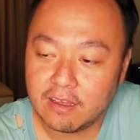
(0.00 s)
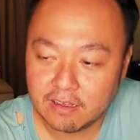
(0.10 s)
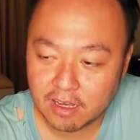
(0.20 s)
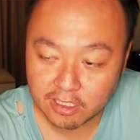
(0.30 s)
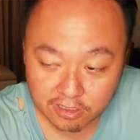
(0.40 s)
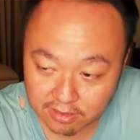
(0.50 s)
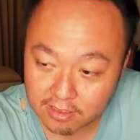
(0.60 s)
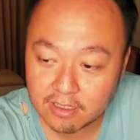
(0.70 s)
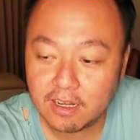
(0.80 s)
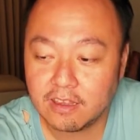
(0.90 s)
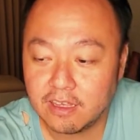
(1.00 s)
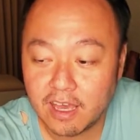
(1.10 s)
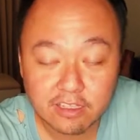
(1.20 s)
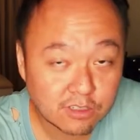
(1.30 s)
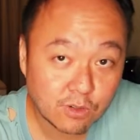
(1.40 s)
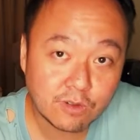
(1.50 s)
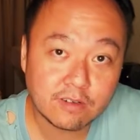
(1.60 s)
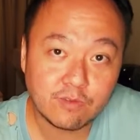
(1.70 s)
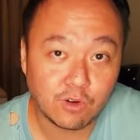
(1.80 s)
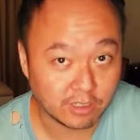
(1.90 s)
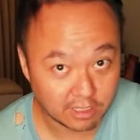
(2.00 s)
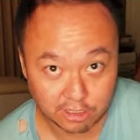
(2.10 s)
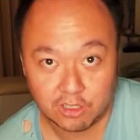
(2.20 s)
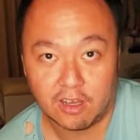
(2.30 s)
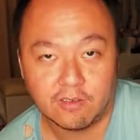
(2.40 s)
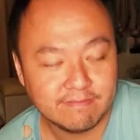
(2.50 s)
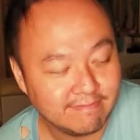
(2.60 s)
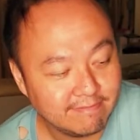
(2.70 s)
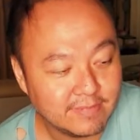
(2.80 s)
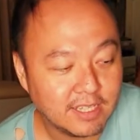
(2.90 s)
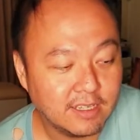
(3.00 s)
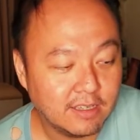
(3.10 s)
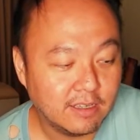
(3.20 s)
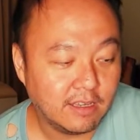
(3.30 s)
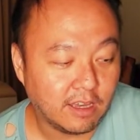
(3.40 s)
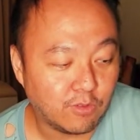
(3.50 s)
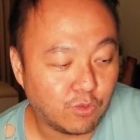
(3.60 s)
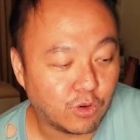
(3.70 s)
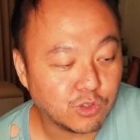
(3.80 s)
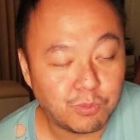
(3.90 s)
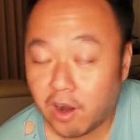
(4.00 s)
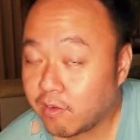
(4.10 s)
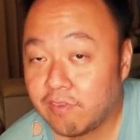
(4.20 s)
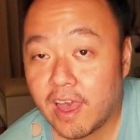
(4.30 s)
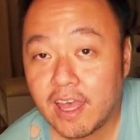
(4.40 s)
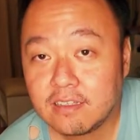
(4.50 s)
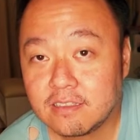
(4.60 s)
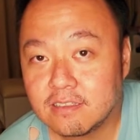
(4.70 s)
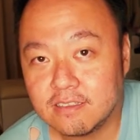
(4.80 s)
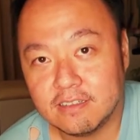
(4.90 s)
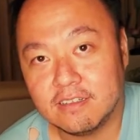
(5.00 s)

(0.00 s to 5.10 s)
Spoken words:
Hutchinson at the end zone for a touchdown. And for Spartan fans,